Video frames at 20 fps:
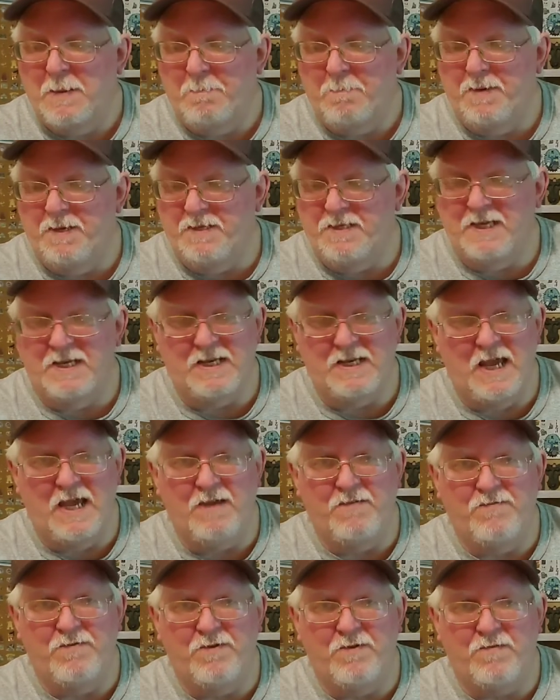But
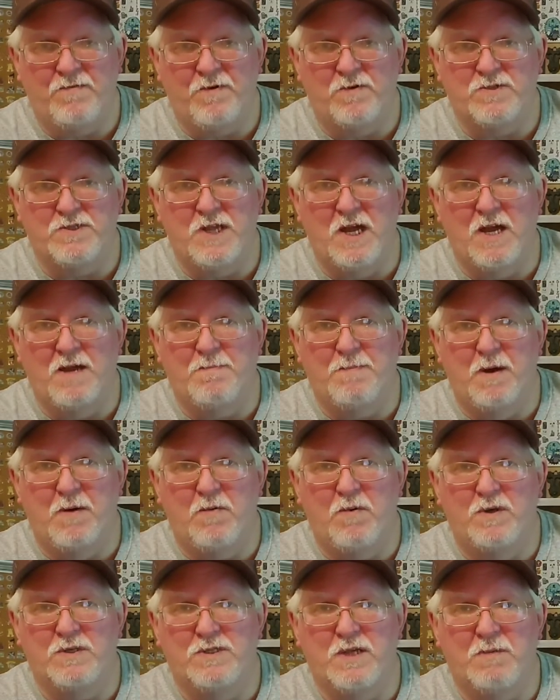today, for the first time, I
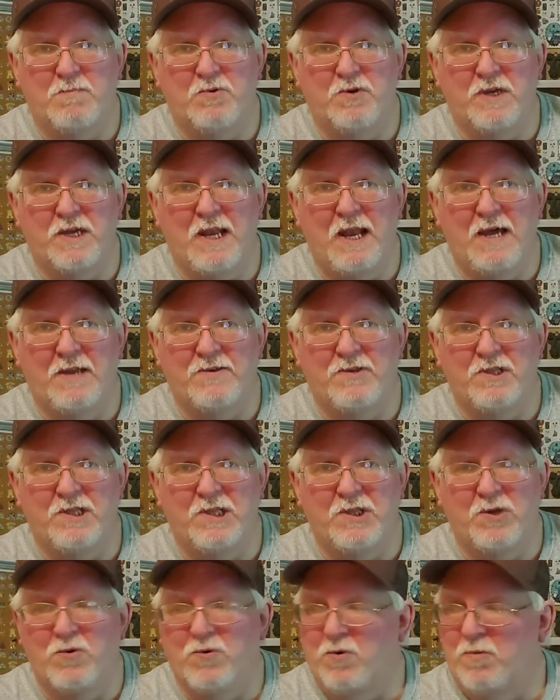was able to get out to the
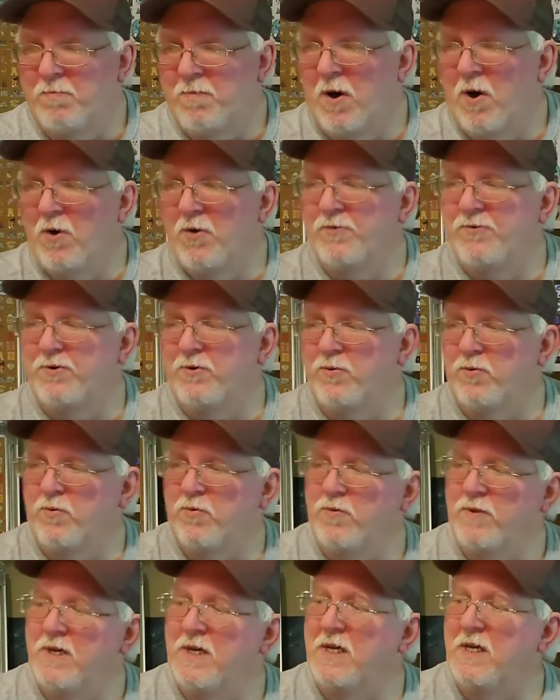local mall,
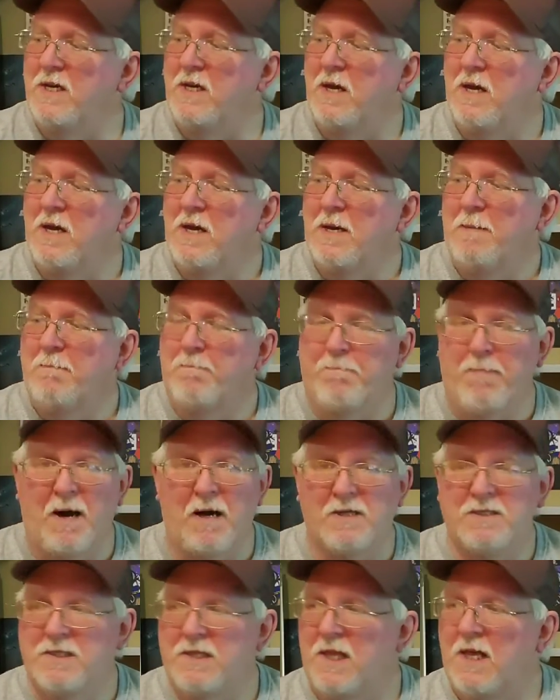to the
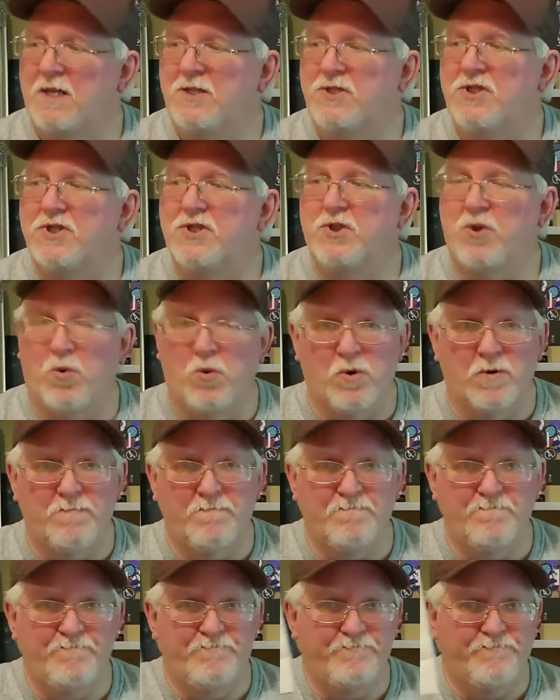BoxLunch store,